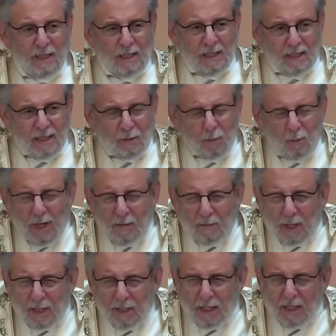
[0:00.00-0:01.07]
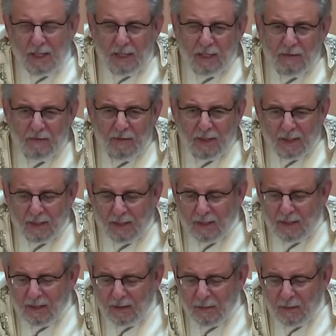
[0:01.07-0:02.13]
One Monday evening,
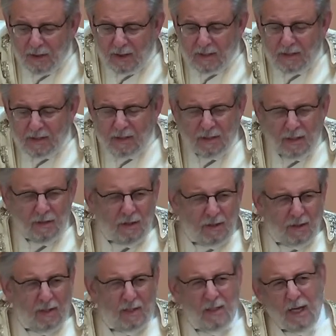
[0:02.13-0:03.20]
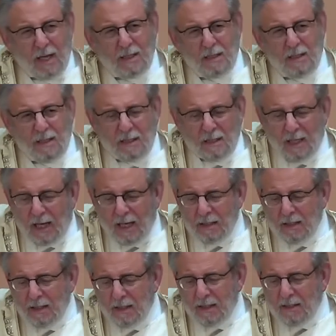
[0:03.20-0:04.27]
it was in the early
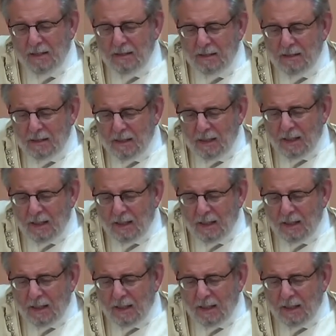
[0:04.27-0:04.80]
1990s,